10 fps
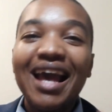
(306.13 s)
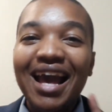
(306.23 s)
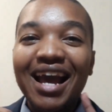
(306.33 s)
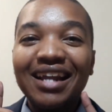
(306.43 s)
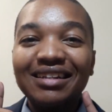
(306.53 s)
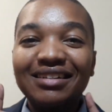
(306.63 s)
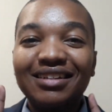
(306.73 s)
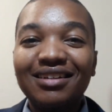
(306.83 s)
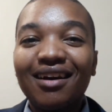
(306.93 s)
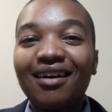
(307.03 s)
And
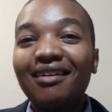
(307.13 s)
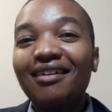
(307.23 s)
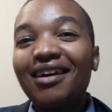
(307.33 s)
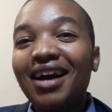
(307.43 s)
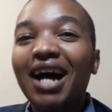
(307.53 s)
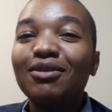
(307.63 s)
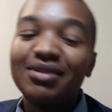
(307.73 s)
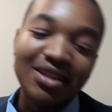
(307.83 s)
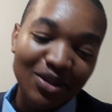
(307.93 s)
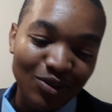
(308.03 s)
yeah, I'll
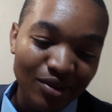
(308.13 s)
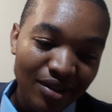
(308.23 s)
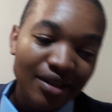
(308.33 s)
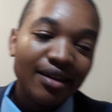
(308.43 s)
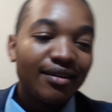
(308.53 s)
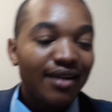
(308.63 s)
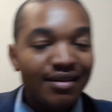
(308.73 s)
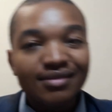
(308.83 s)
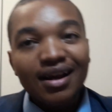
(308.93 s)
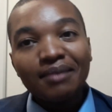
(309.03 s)
see you
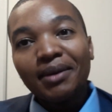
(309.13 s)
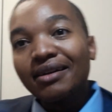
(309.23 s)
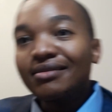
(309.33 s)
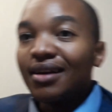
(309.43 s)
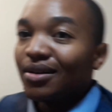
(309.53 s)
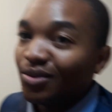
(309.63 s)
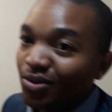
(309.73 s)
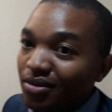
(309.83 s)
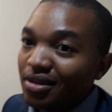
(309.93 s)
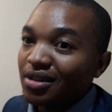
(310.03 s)
next time I decide to
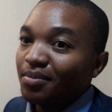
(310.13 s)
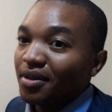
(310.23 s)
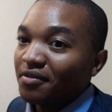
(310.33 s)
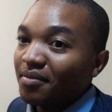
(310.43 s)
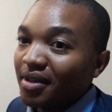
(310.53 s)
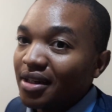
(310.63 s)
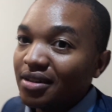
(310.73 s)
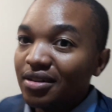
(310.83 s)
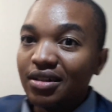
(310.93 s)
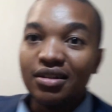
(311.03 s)
disappear from the
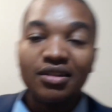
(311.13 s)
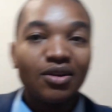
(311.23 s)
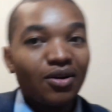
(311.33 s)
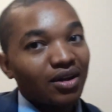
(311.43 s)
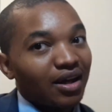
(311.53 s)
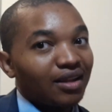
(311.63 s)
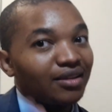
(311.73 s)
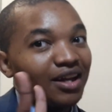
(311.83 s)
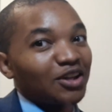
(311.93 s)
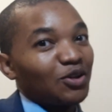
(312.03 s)
internet. Okay,
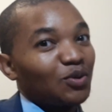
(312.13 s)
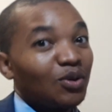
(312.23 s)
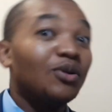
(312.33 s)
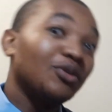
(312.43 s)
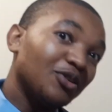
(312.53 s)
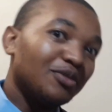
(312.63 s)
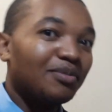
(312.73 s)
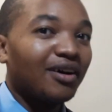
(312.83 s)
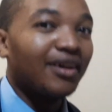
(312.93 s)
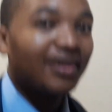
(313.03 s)
thank you.
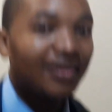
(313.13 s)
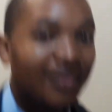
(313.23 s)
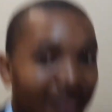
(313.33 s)
Goodbye.